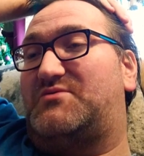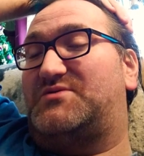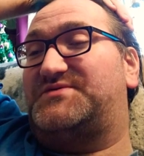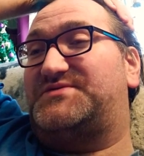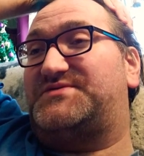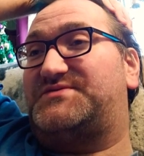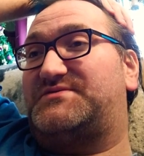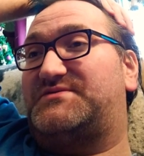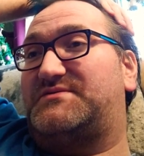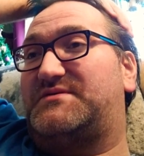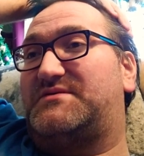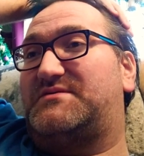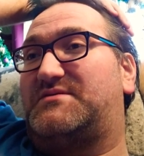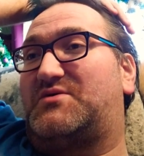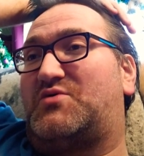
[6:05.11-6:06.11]
was
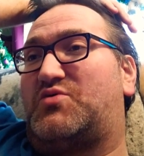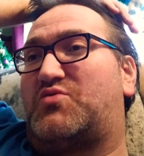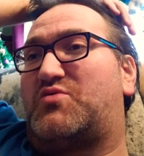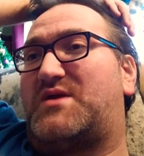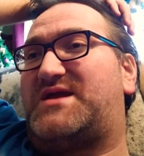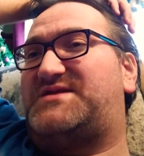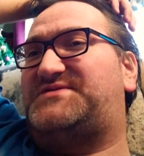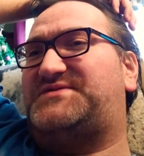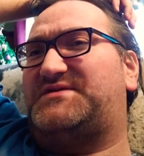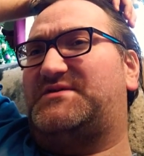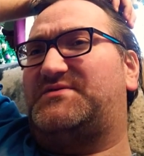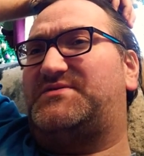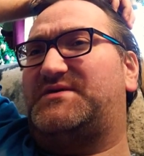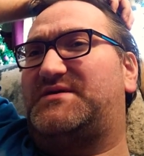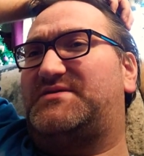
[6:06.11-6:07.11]
crazy to
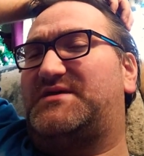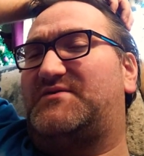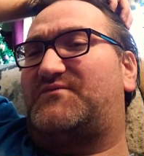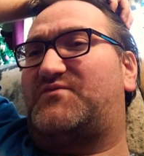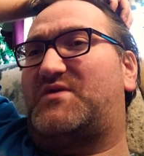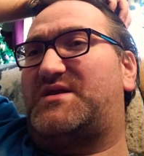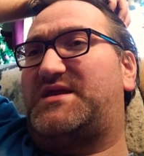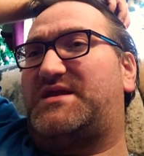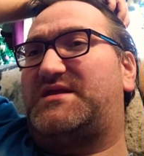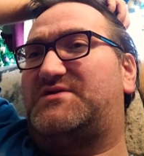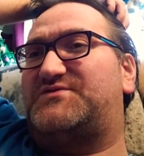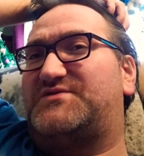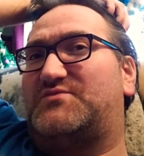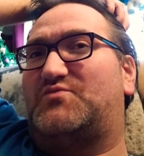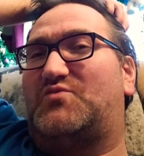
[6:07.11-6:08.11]
think that Freddie
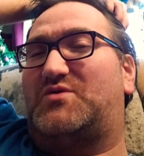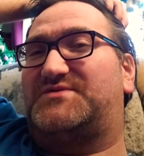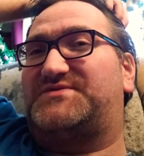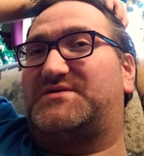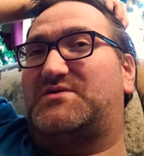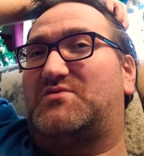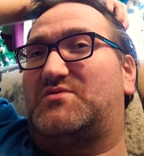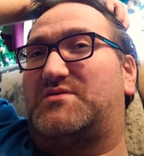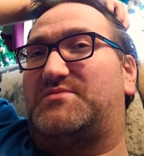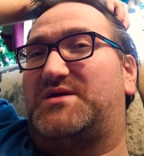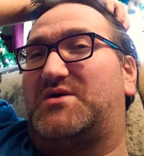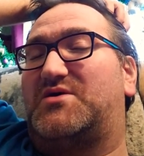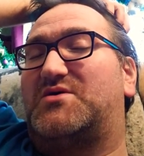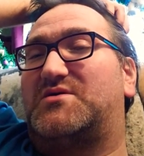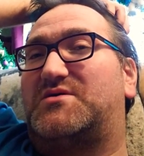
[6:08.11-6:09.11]
Kitchen wasn't going to be
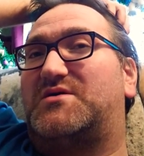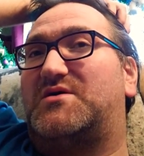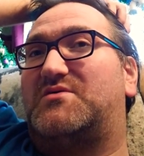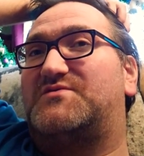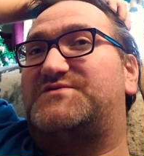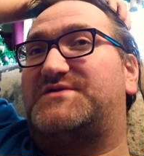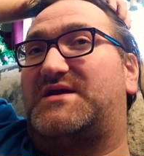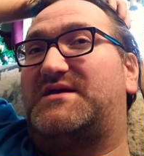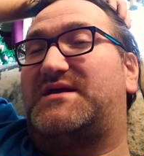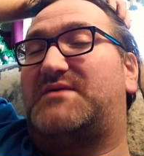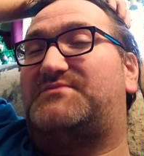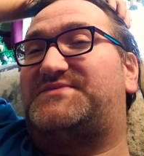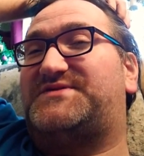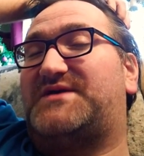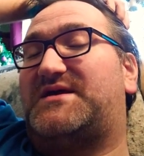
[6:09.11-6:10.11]
a good coach, and I
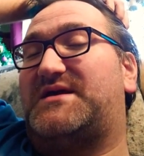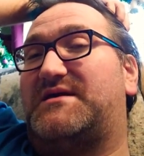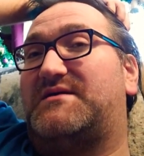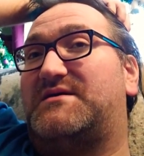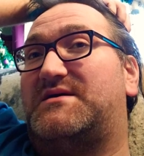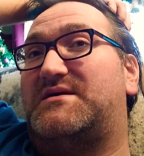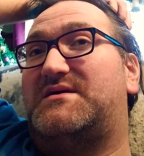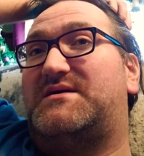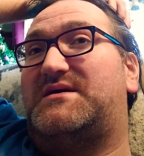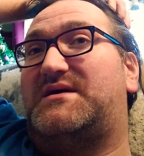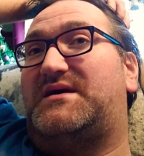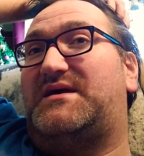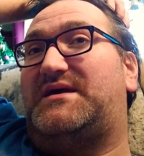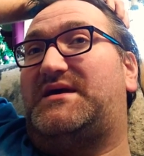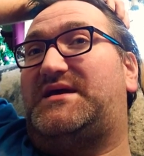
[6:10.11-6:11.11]
kept saying
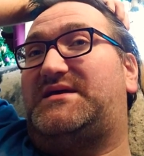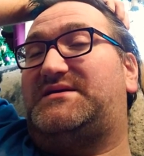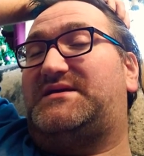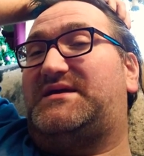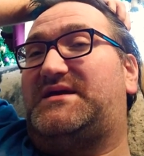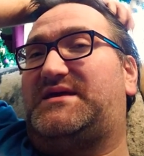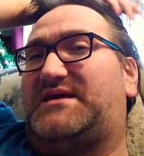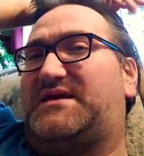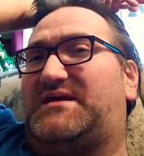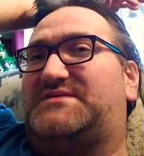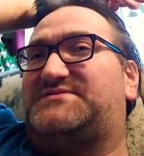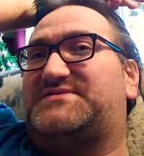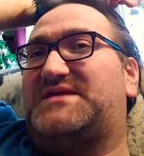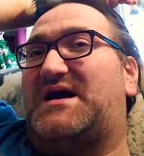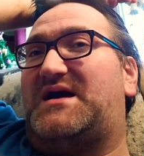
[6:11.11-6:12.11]

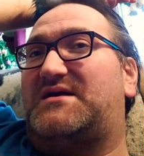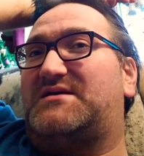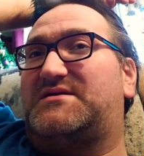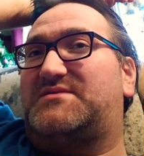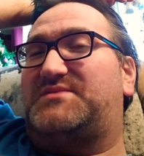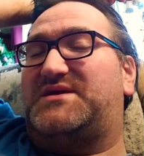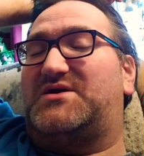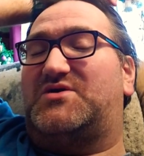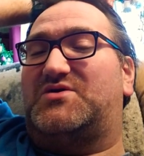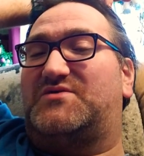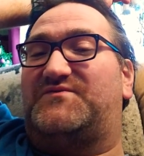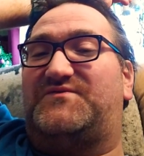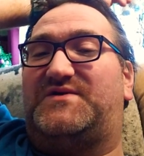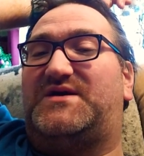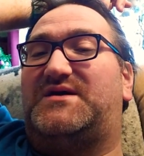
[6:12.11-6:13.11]
it's not going to be a good
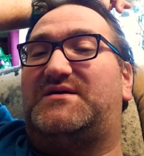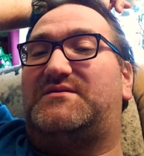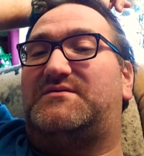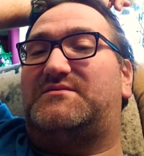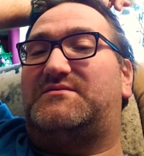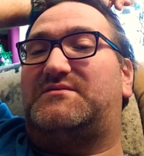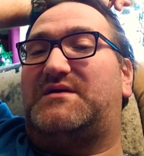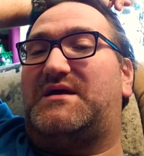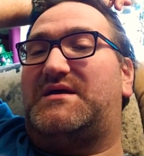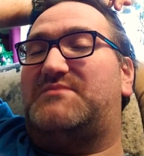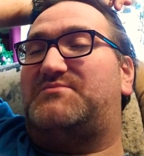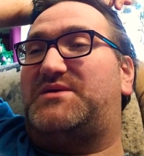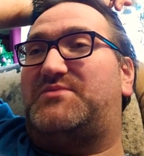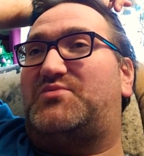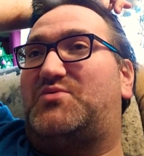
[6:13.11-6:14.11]
fit,
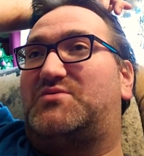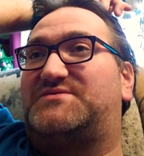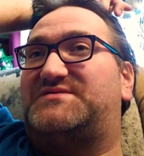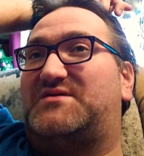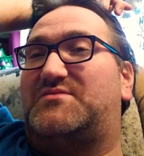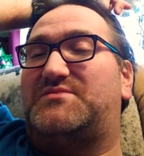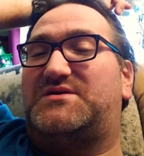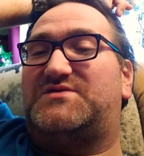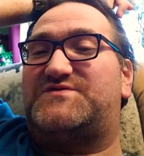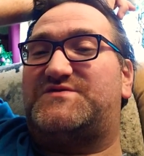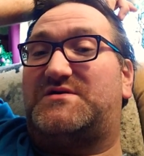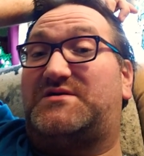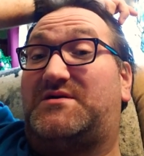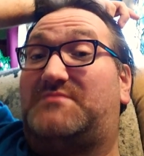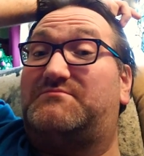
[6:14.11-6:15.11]
and people were telling me to
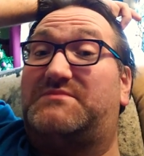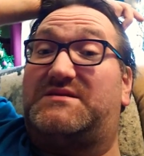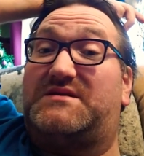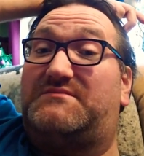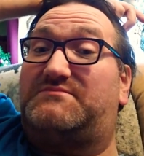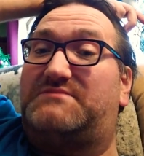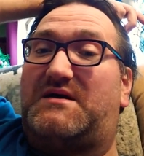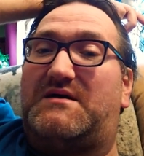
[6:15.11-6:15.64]
shut up. And